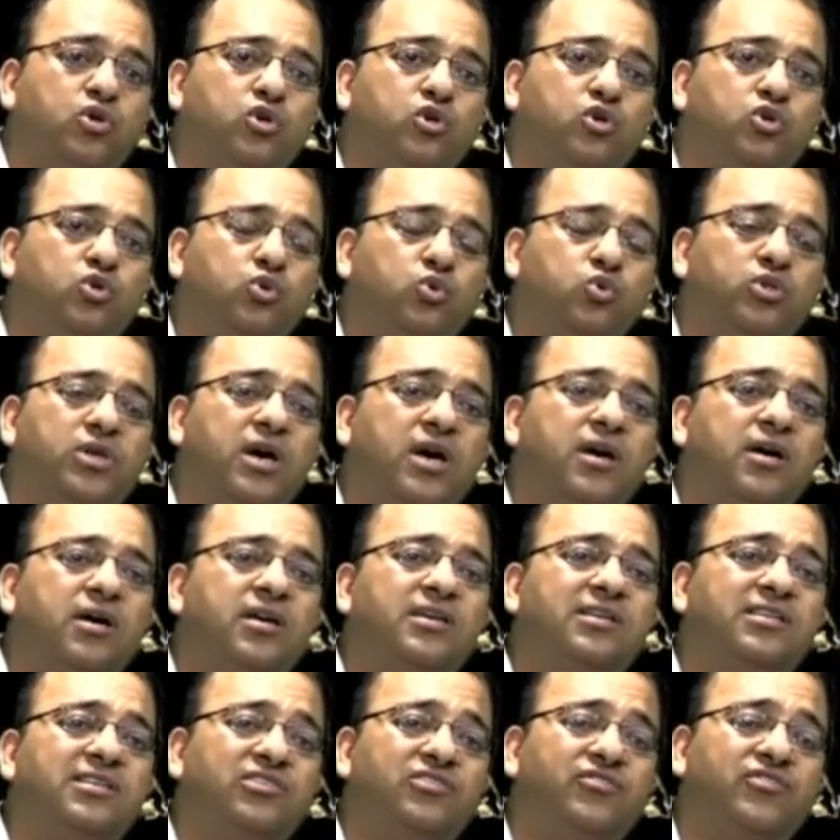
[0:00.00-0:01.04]
to the
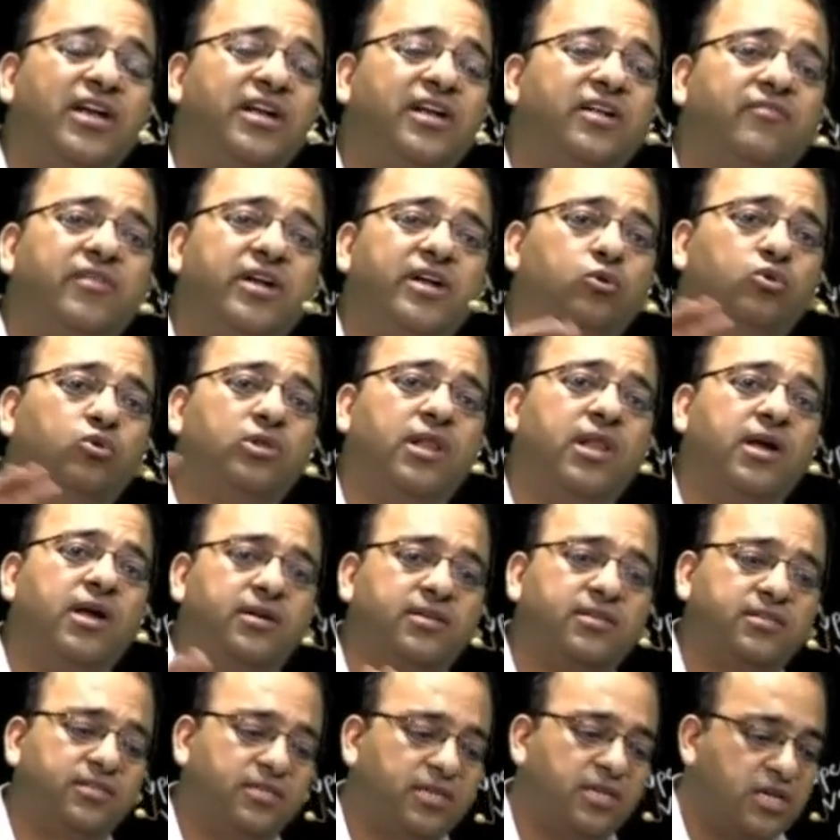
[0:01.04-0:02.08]
straight away to the
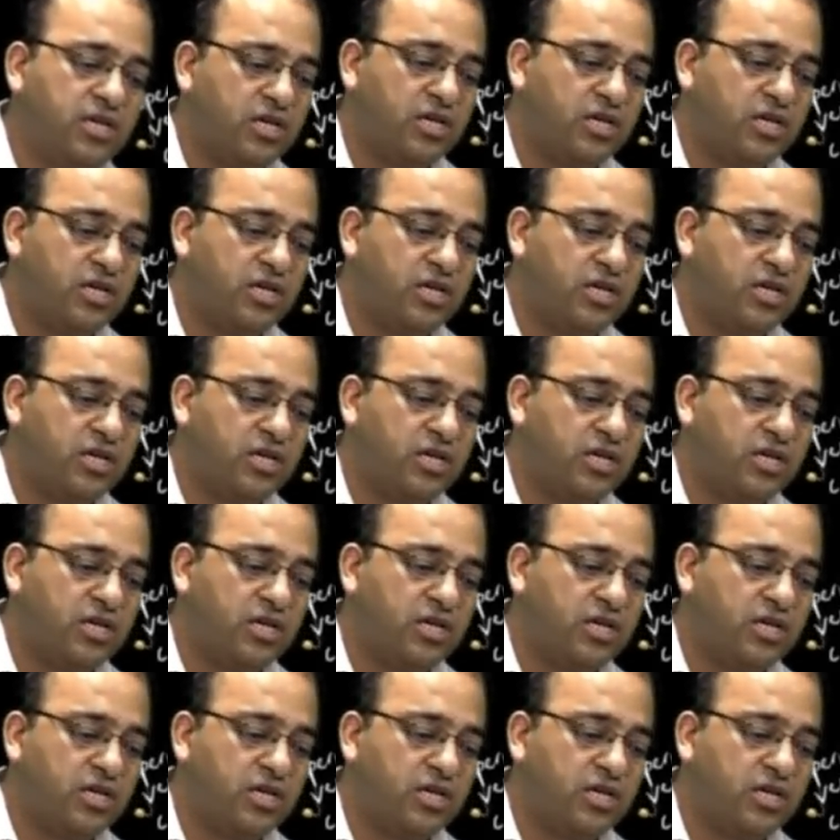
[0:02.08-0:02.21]
lungs.